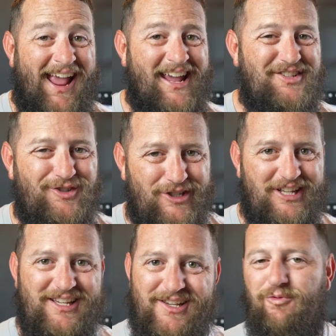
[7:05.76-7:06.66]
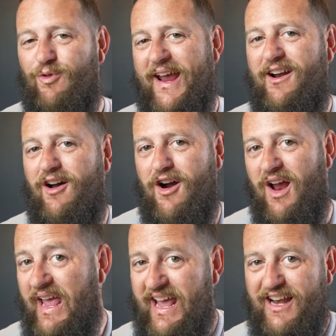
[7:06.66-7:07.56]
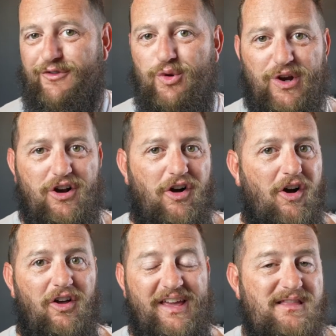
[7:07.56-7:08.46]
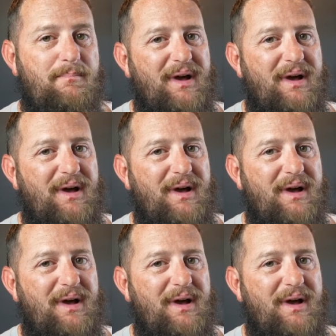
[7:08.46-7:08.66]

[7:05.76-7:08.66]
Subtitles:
HD radar. And if you recall in the